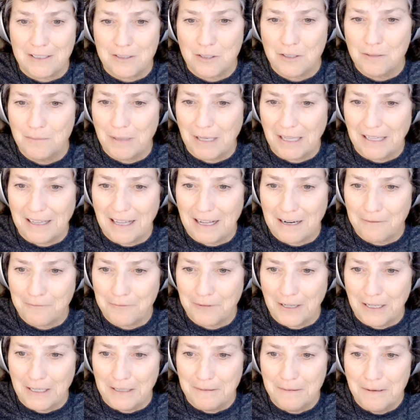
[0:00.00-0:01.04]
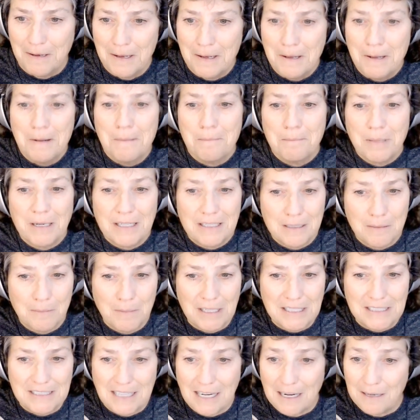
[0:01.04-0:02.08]
Vegas. Should be a lot of fun. But in the
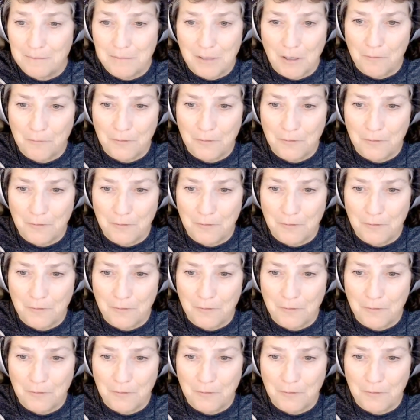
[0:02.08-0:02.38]
meantime,